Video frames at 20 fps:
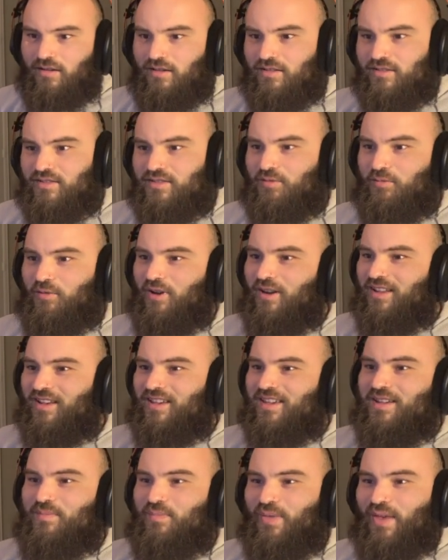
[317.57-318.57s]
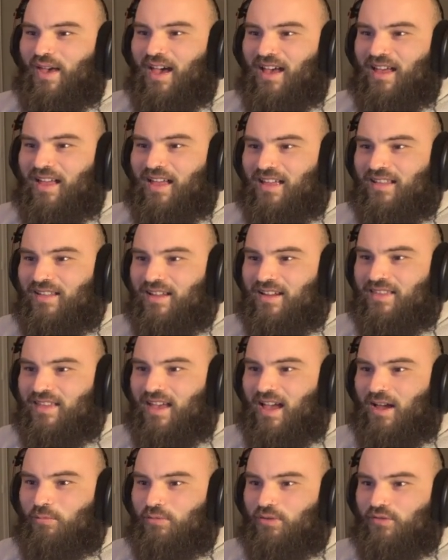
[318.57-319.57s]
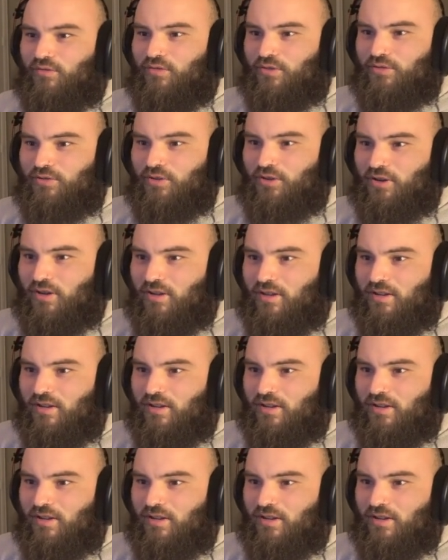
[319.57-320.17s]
So we're gonna keep that. I like that with the filter.